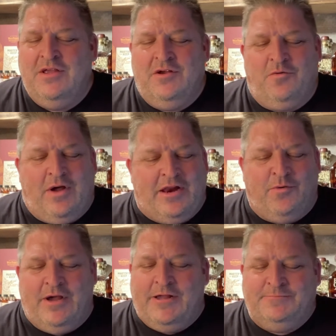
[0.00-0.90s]
Right
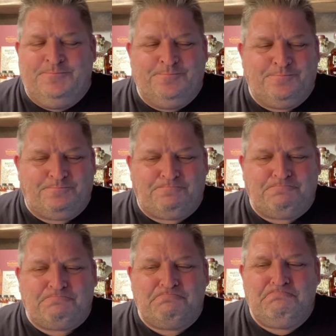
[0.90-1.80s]
away,
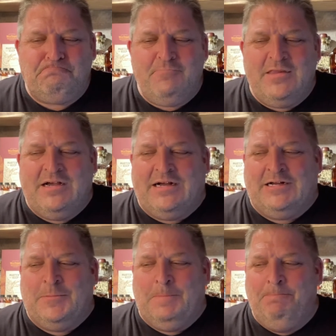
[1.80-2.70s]

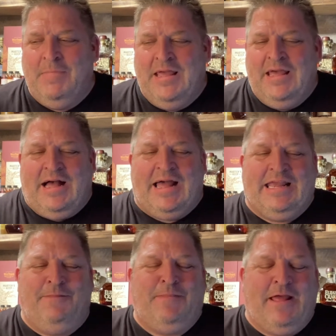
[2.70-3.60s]
I
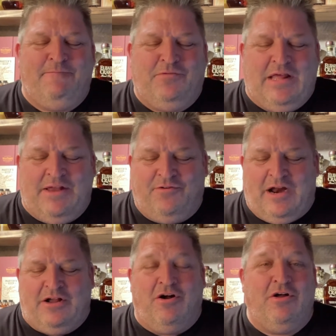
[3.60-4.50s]
get that flavor. I
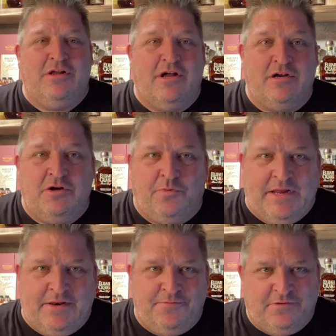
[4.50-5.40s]
call it a
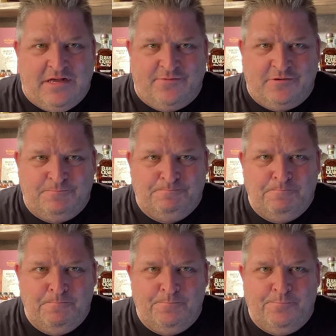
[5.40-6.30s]
green flavor.
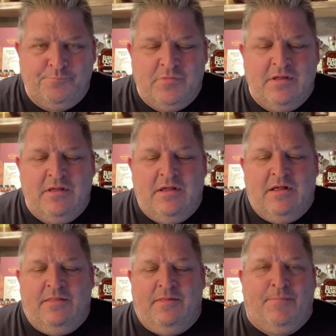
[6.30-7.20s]

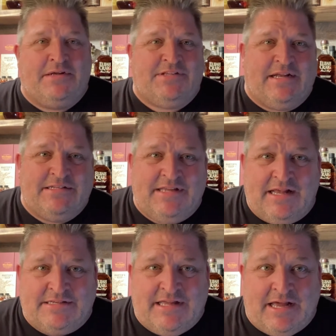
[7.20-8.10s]
The best I can say
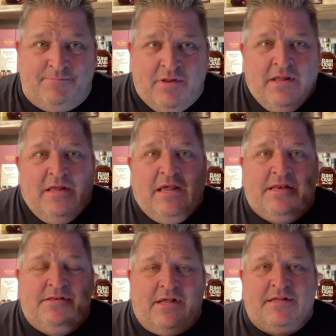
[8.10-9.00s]
is that
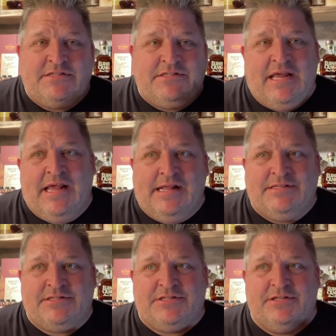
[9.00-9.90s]
it does
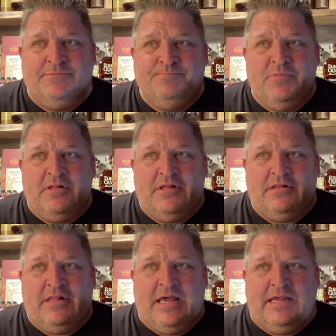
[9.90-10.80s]
taste
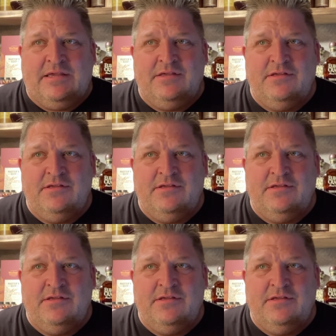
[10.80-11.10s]
like